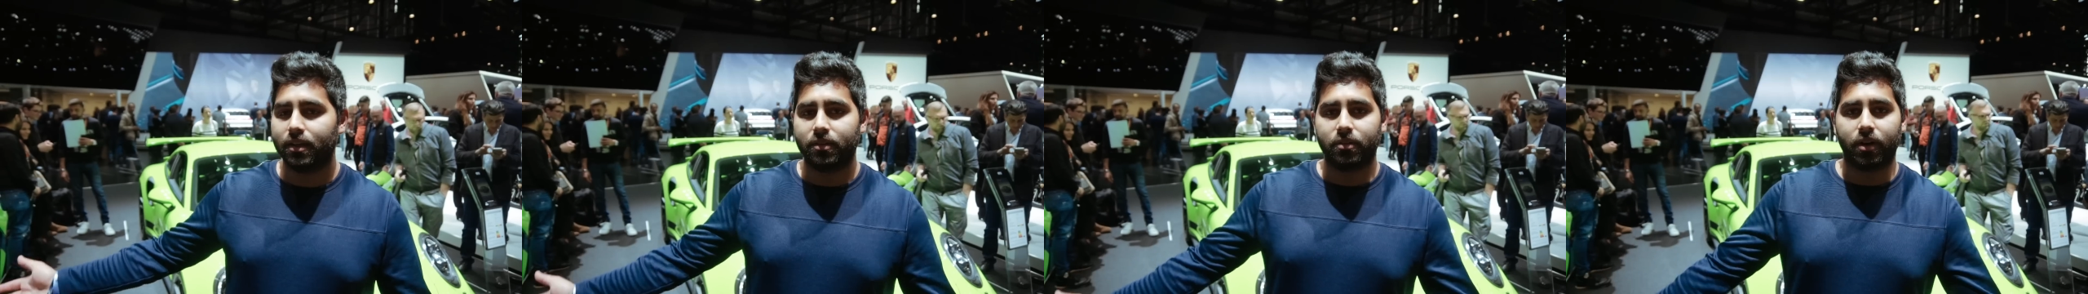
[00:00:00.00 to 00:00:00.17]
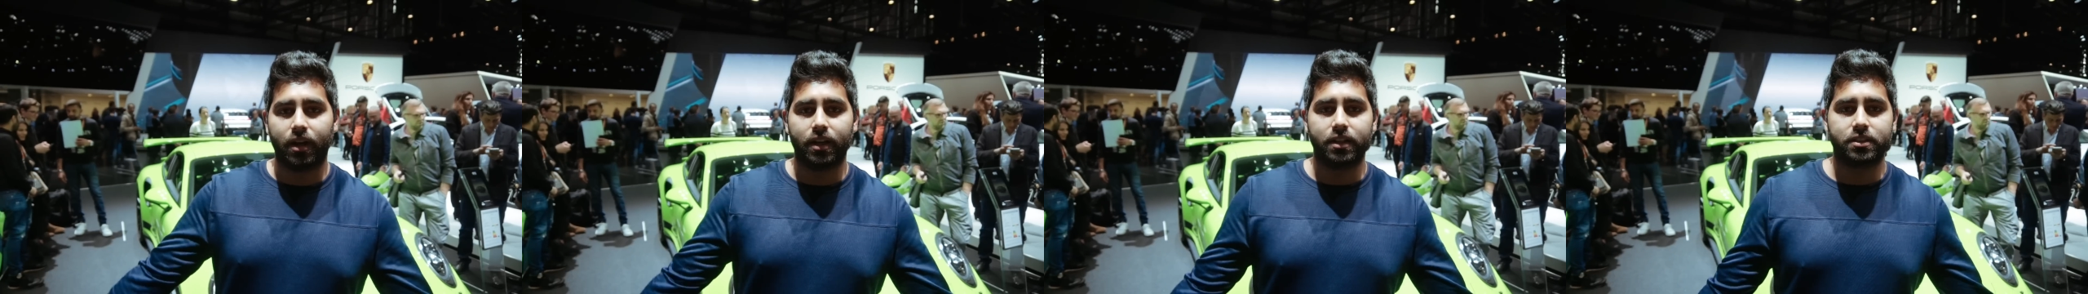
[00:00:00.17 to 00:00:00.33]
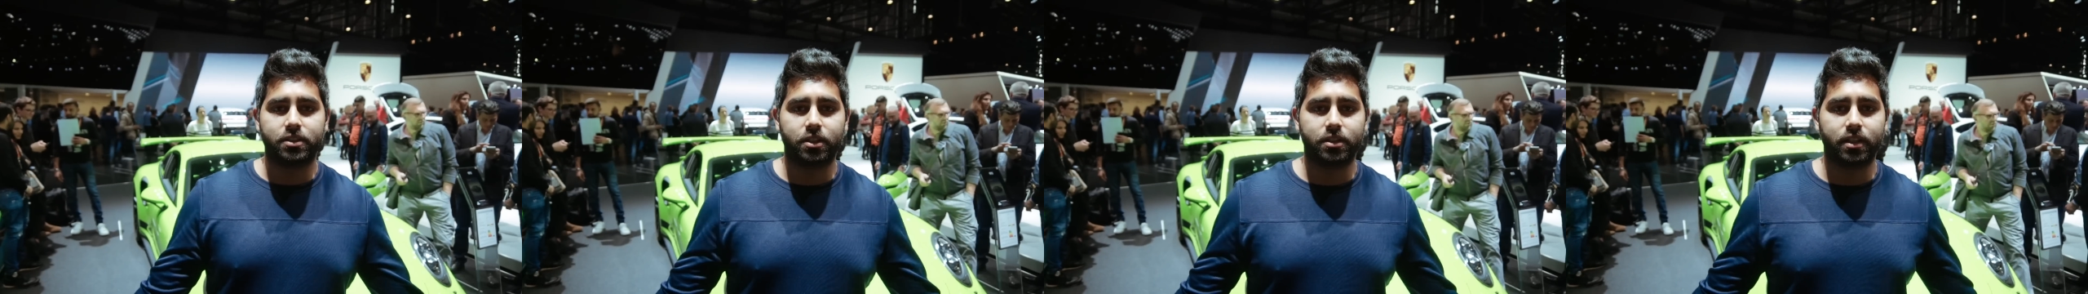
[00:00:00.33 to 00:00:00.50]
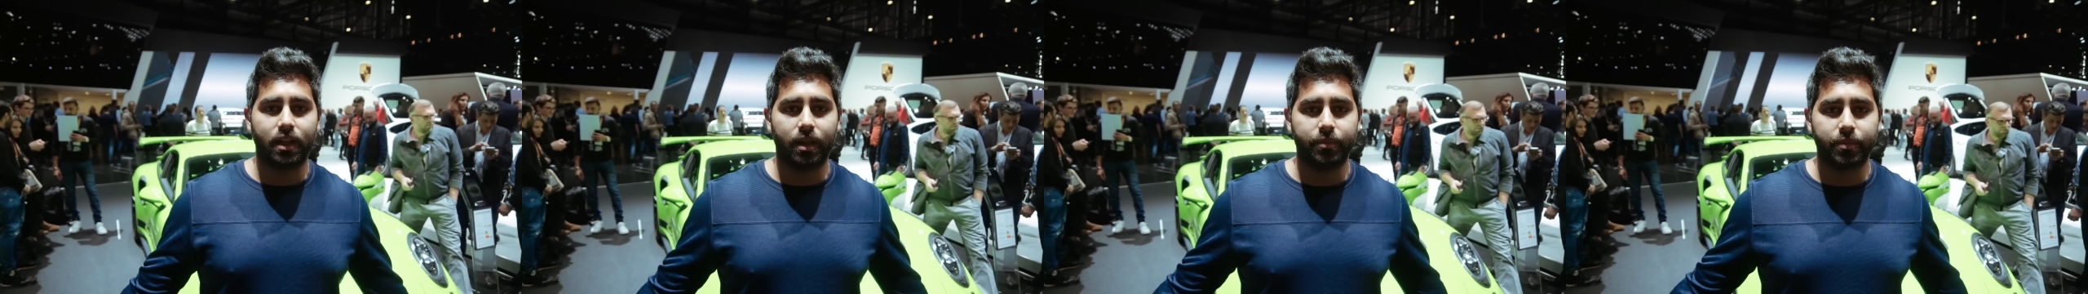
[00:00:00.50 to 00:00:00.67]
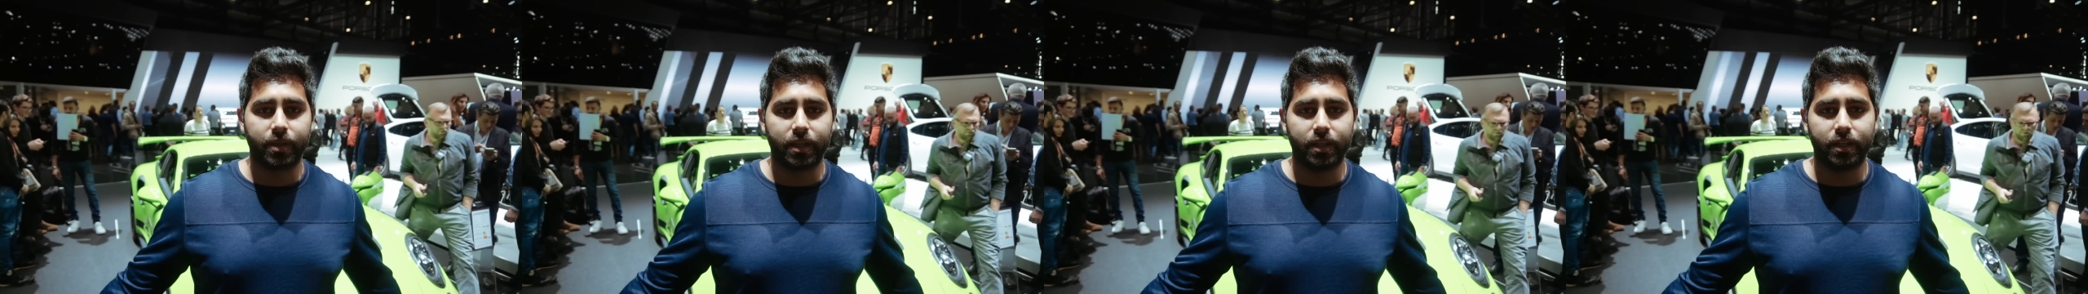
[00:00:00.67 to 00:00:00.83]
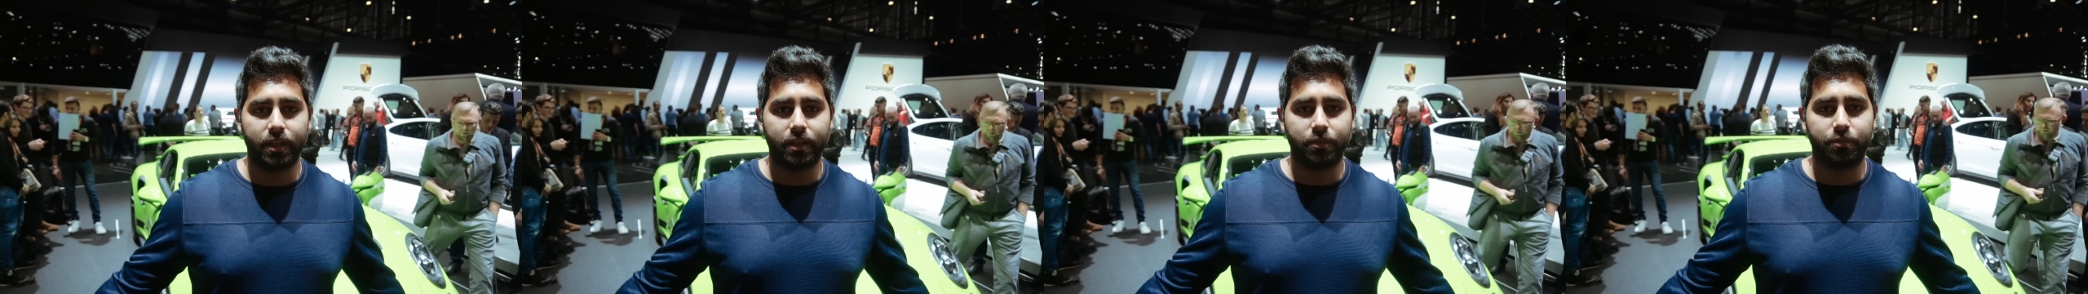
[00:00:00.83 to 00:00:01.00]
Right, let's go to
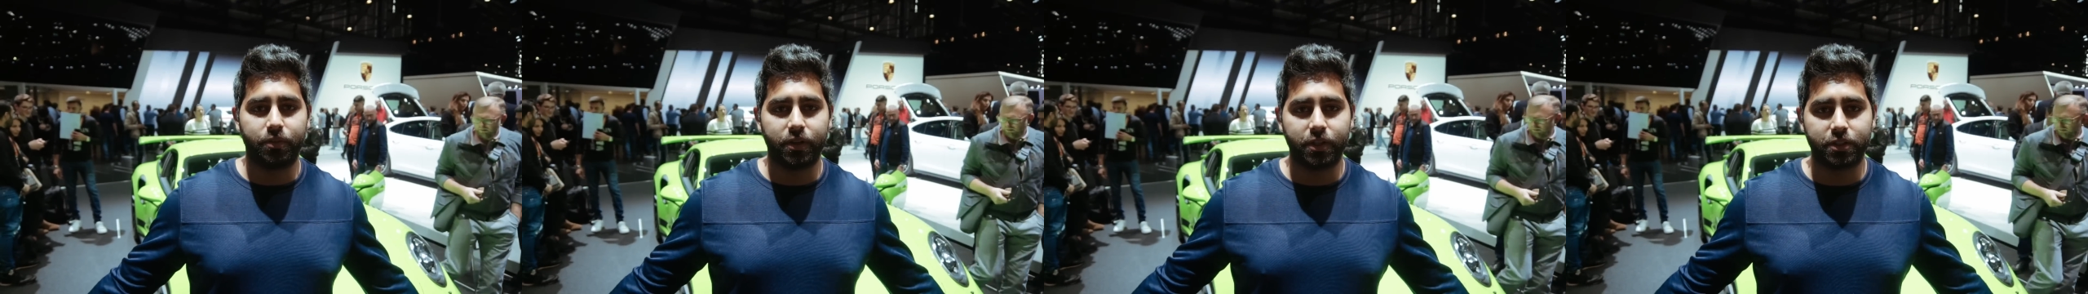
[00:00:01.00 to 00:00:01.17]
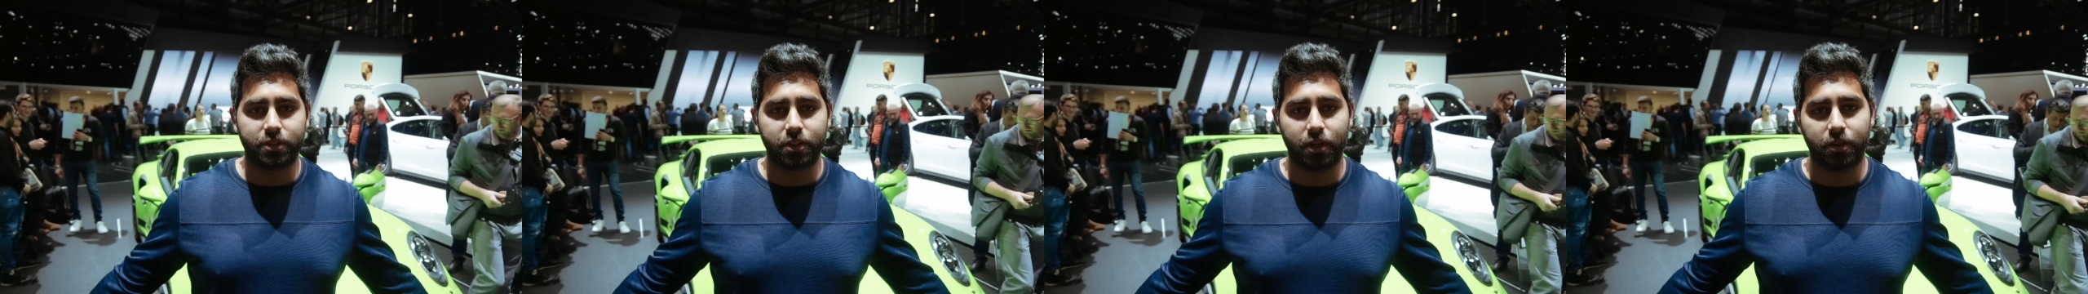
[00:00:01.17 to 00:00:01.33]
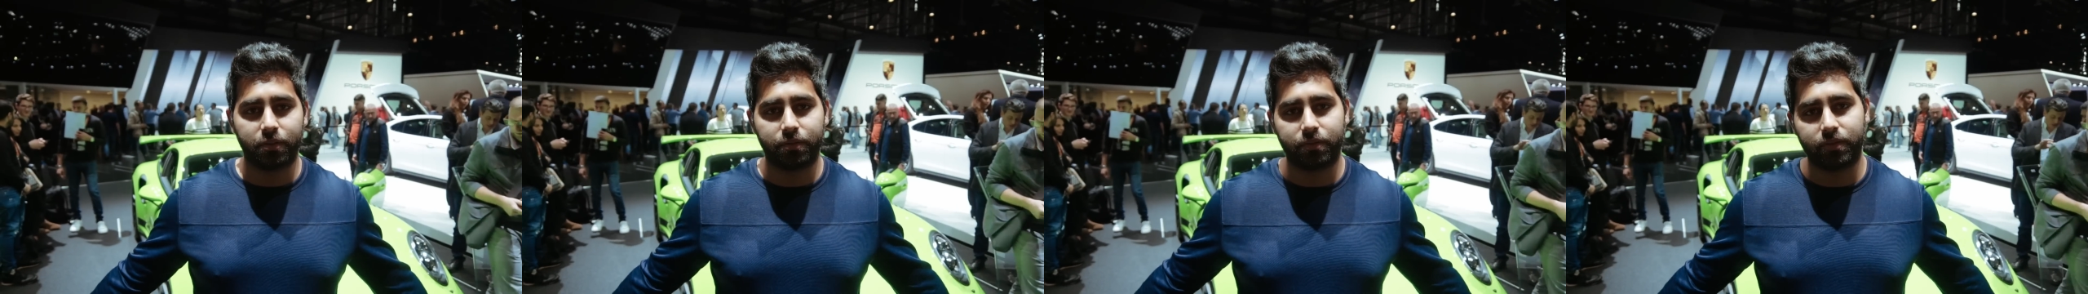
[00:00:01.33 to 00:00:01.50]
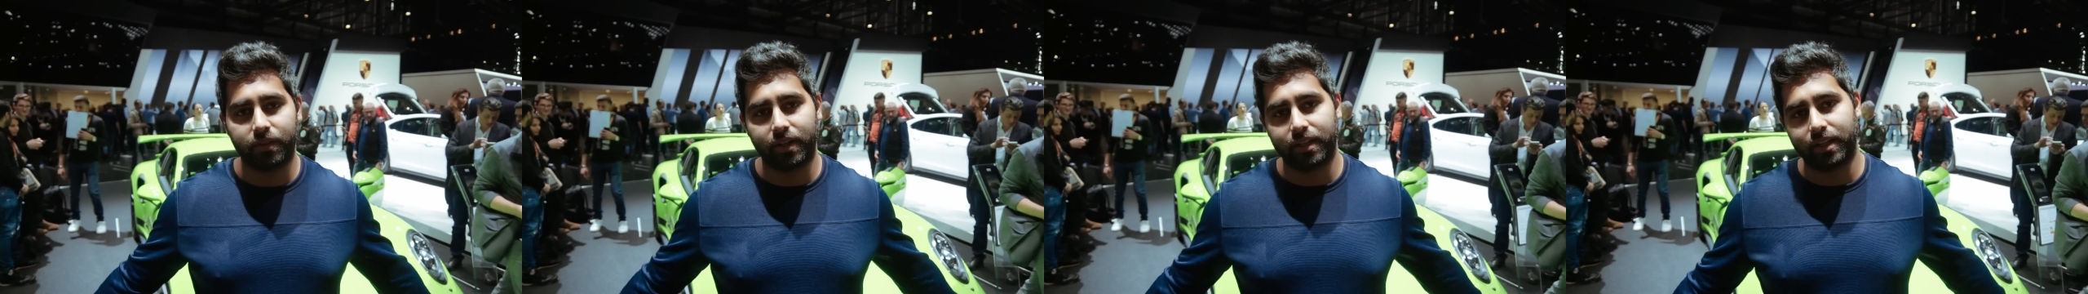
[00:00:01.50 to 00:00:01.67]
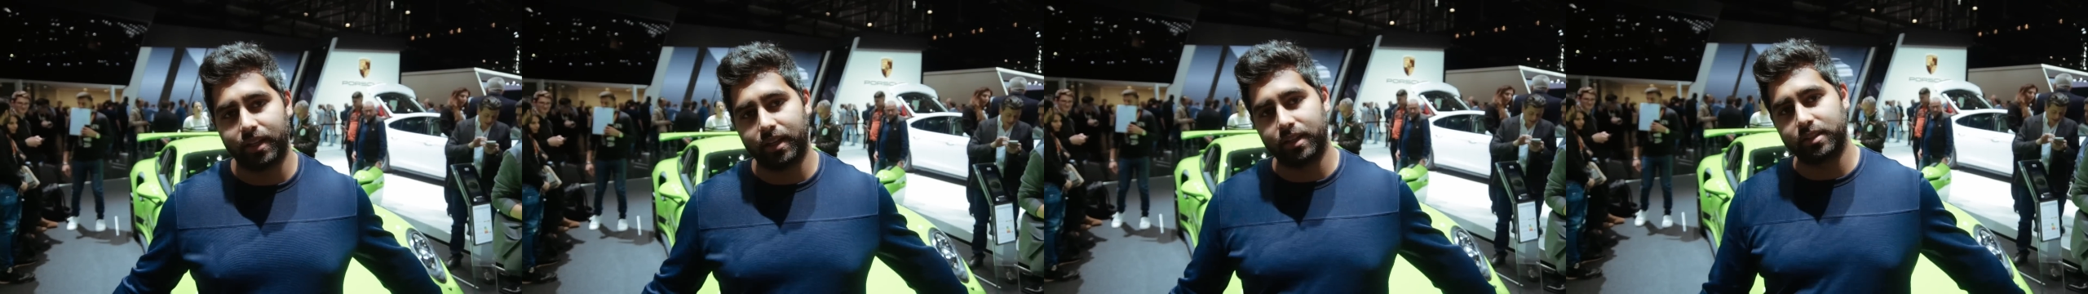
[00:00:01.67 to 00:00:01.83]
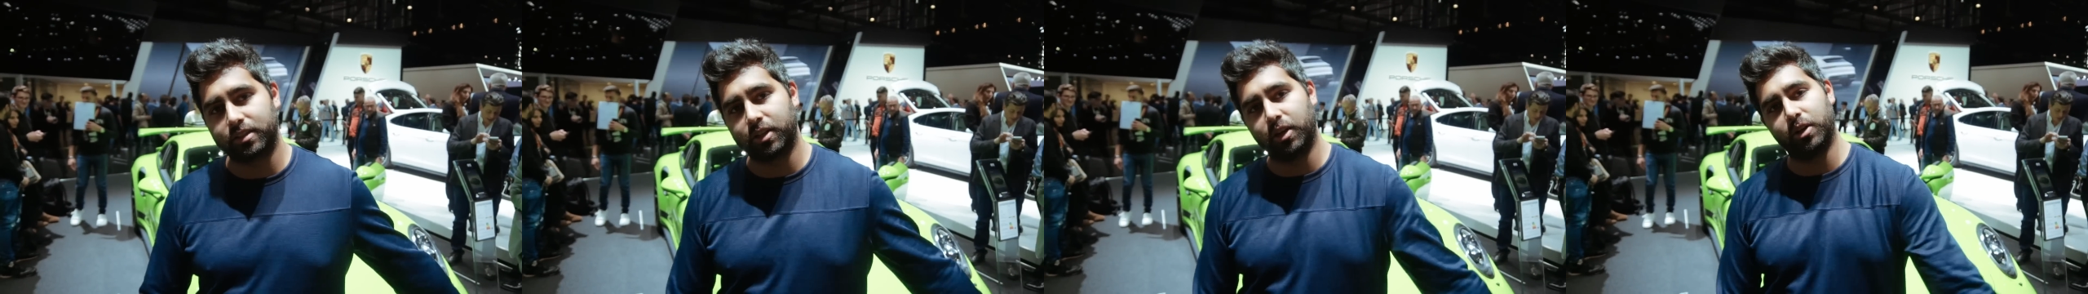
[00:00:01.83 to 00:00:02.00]
Lamborghini, finish off,
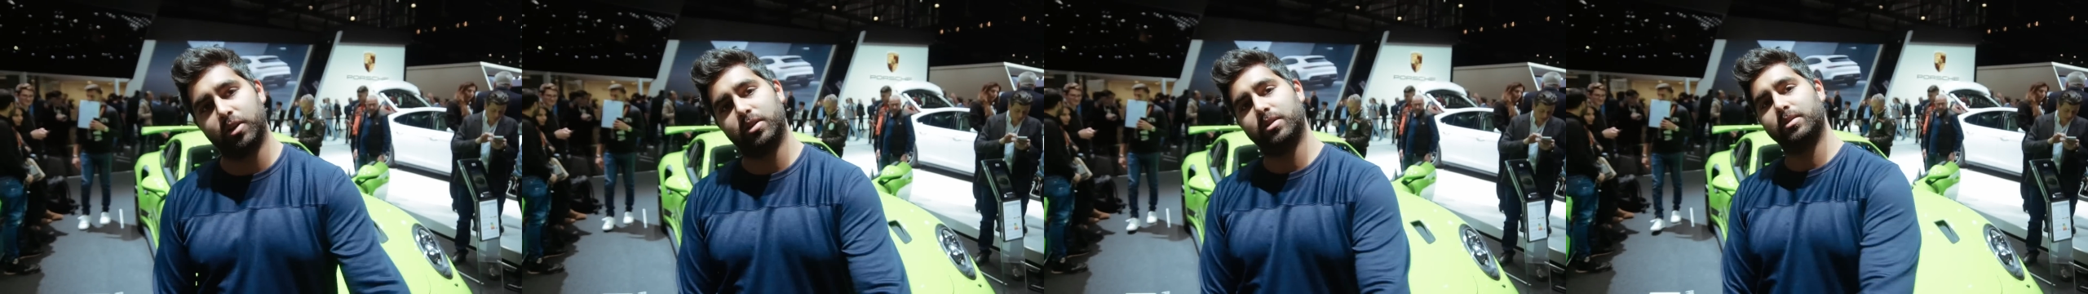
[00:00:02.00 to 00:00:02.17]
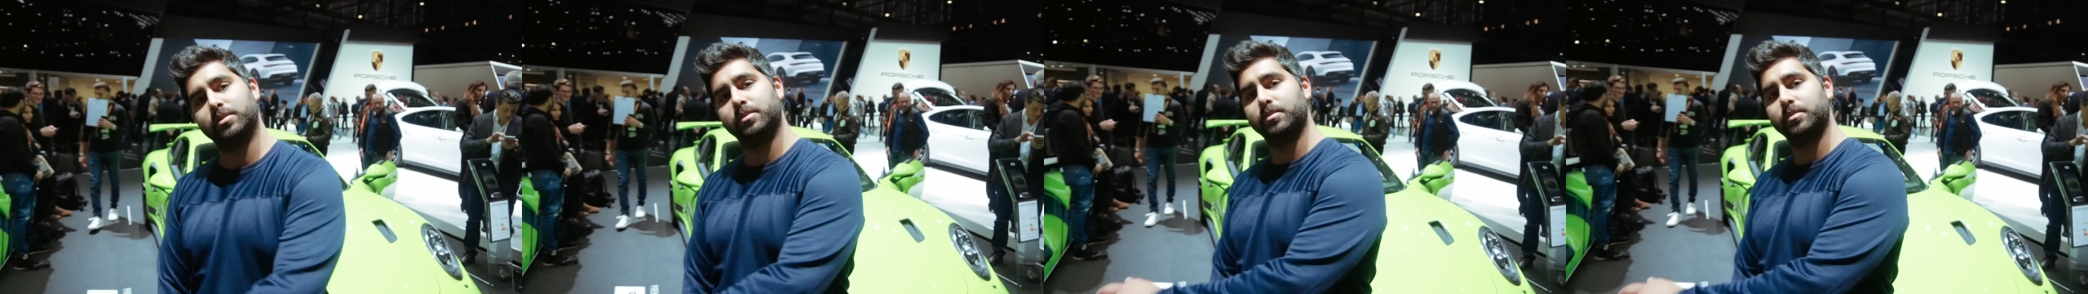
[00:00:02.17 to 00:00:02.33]
and then let's go.